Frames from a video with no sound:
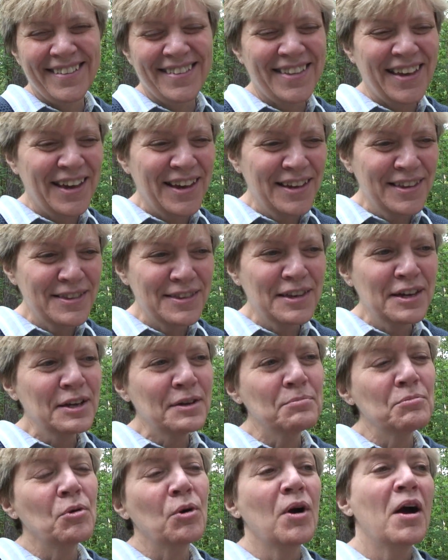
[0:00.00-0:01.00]
They think
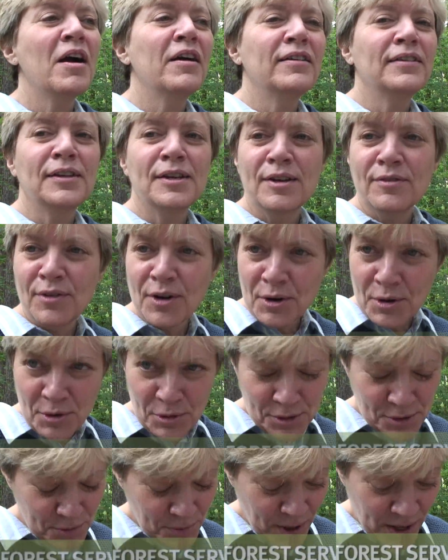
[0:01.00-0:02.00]
more highly of our
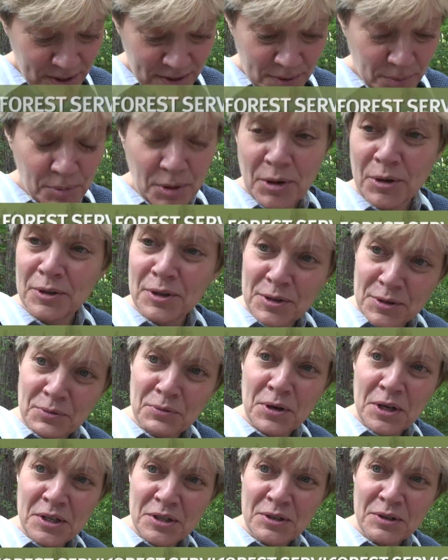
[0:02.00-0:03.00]
goldenrods apparently
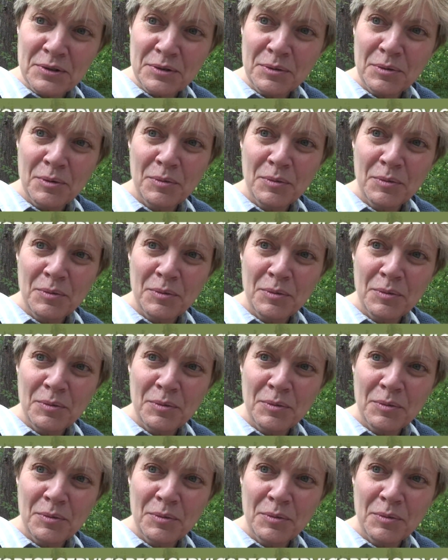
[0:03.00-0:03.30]
than we do.